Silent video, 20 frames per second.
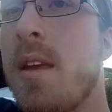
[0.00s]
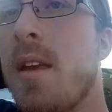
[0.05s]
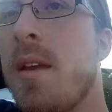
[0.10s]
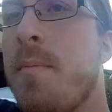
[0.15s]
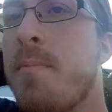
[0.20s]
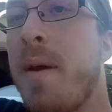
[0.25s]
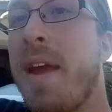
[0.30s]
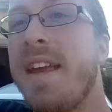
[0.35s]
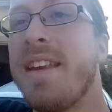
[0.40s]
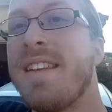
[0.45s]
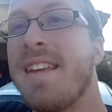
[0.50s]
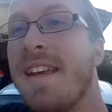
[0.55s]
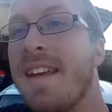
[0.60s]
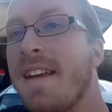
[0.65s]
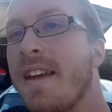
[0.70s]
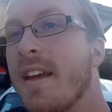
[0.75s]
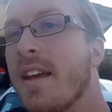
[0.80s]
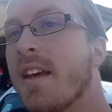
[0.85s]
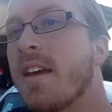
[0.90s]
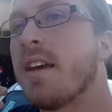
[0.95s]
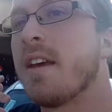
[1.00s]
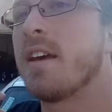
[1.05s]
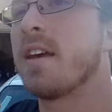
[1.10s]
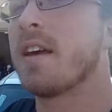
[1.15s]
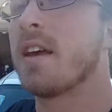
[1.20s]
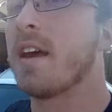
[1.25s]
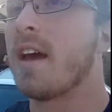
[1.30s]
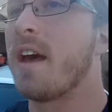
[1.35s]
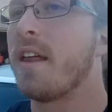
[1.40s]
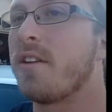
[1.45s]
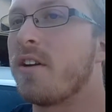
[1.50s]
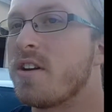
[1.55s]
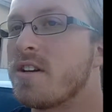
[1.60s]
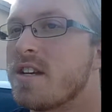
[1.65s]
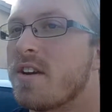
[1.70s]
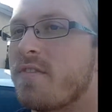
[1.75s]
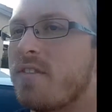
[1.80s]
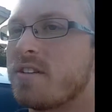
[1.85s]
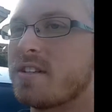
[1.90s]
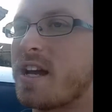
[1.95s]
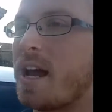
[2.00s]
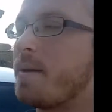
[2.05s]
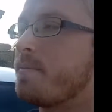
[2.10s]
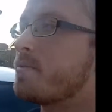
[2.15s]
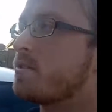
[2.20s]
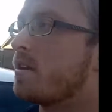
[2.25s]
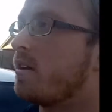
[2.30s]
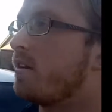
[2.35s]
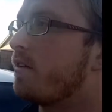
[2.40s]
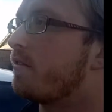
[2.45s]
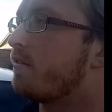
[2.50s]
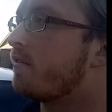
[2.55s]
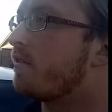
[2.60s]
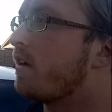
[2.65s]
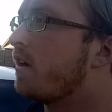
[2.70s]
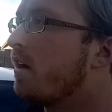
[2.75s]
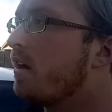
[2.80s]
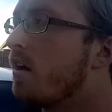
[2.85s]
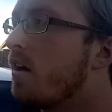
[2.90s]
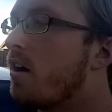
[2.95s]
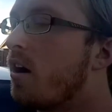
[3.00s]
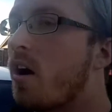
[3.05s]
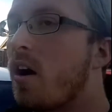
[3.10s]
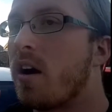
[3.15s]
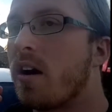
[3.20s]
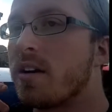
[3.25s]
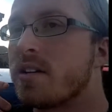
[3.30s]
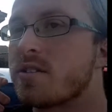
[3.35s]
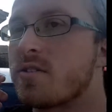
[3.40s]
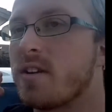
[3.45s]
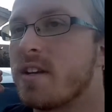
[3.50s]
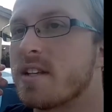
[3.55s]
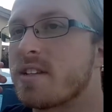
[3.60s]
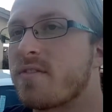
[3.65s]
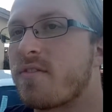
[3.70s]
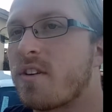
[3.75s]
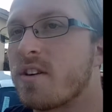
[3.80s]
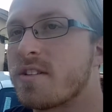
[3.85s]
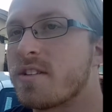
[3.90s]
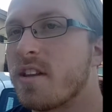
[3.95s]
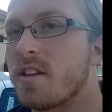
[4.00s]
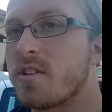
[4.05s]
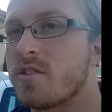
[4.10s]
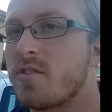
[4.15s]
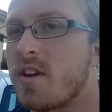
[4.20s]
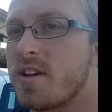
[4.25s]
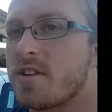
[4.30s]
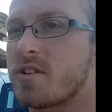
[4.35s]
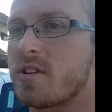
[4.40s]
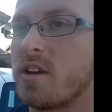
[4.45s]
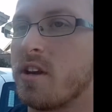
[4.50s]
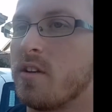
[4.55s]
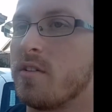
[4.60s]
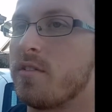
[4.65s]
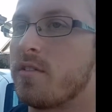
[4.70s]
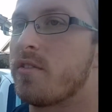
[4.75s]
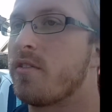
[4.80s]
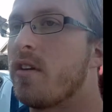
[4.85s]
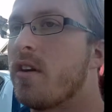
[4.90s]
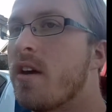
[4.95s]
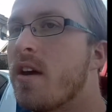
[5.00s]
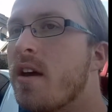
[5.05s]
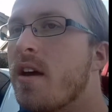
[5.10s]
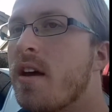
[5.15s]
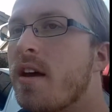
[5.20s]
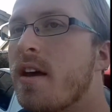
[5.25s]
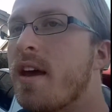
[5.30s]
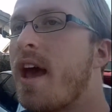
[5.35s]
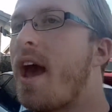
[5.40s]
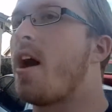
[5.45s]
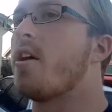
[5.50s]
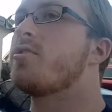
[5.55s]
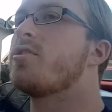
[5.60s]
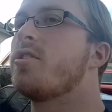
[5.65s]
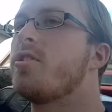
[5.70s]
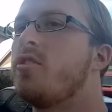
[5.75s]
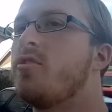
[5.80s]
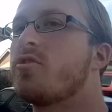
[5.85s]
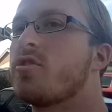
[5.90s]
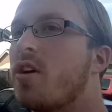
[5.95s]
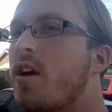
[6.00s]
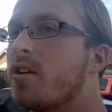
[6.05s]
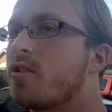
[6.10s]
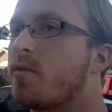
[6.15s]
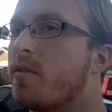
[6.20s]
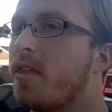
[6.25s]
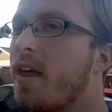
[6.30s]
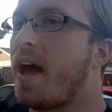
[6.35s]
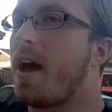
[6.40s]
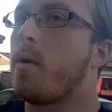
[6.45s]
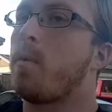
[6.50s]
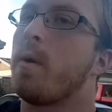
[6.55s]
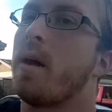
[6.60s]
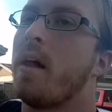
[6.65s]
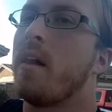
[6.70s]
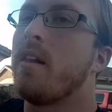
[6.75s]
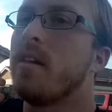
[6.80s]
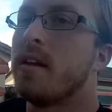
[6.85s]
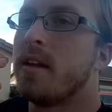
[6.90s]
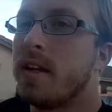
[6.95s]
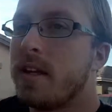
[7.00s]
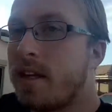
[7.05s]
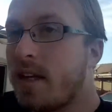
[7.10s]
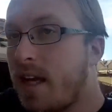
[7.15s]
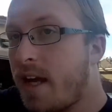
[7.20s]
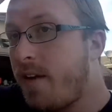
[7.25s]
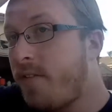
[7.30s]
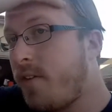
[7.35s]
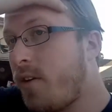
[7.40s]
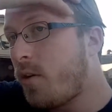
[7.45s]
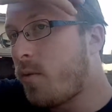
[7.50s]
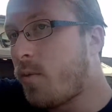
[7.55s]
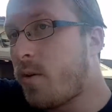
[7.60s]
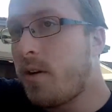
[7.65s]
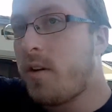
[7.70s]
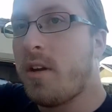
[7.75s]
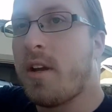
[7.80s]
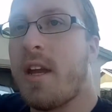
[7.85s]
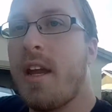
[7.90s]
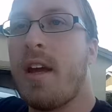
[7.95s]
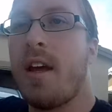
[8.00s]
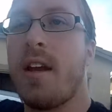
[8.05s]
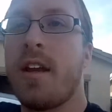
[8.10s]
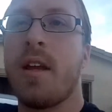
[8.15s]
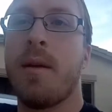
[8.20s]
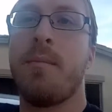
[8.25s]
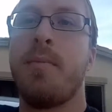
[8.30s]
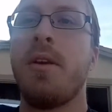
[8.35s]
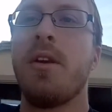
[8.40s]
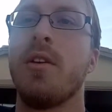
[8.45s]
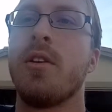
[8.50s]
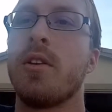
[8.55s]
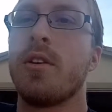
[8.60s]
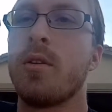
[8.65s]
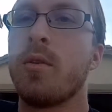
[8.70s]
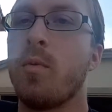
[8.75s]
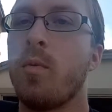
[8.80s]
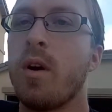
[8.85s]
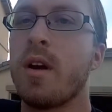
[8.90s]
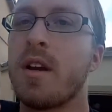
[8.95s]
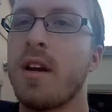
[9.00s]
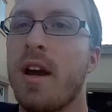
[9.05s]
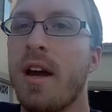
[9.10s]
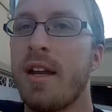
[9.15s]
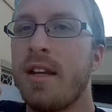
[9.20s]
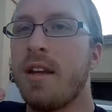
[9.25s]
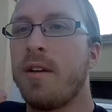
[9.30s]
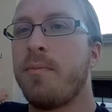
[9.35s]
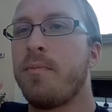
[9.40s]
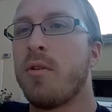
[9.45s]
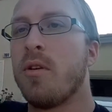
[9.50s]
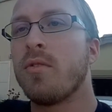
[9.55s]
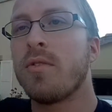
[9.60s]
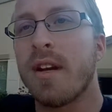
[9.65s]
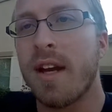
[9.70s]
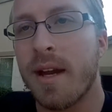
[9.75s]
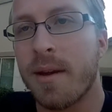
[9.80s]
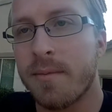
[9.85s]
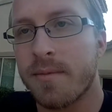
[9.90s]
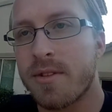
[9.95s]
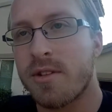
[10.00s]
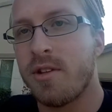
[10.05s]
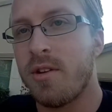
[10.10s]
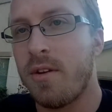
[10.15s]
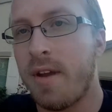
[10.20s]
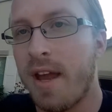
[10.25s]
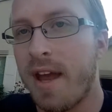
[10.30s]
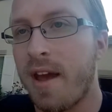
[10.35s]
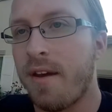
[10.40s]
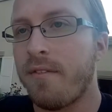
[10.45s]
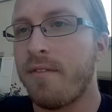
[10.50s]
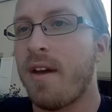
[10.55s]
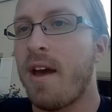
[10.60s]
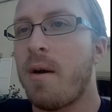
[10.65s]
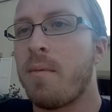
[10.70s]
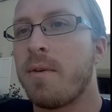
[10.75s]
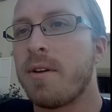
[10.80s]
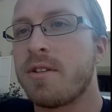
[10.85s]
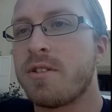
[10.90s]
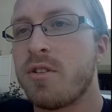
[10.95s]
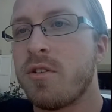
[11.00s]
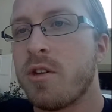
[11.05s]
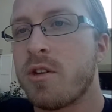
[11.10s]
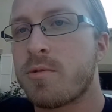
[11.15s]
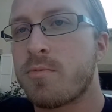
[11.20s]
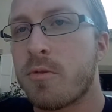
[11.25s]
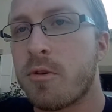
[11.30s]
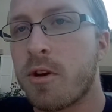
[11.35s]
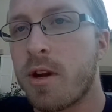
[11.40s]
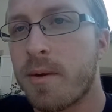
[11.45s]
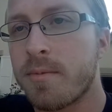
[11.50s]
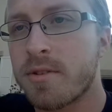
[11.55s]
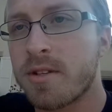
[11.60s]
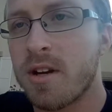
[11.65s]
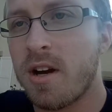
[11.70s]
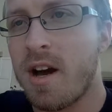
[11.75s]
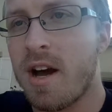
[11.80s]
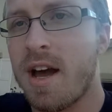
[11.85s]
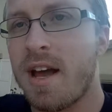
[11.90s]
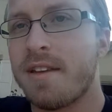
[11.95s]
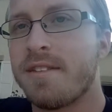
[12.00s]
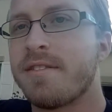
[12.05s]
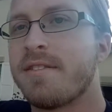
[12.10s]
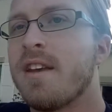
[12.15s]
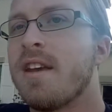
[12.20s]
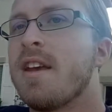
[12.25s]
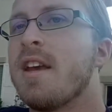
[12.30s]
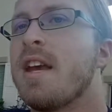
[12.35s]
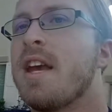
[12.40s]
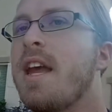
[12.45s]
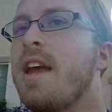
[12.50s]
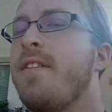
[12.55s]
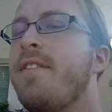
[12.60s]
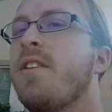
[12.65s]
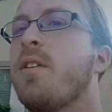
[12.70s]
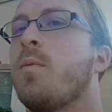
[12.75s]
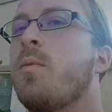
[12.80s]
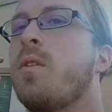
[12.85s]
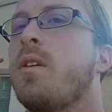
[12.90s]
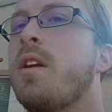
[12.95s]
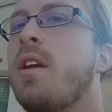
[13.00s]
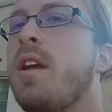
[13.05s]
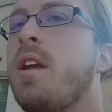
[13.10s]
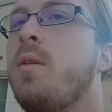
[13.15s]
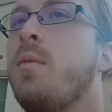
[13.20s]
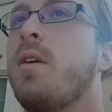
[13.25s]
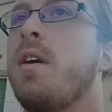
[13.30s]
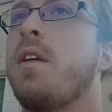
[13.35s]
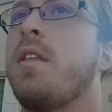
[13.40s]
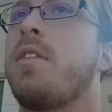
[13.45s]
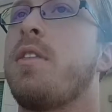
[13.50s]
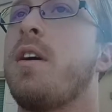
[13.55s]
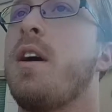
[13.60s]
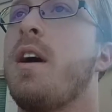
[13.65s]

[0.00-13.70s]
painting. There are different types of artistry as far as illustration goes. How should you charge with that? Well, if you're working on a computer, what kind of programs do you have? How much do those programs cost? If you're working with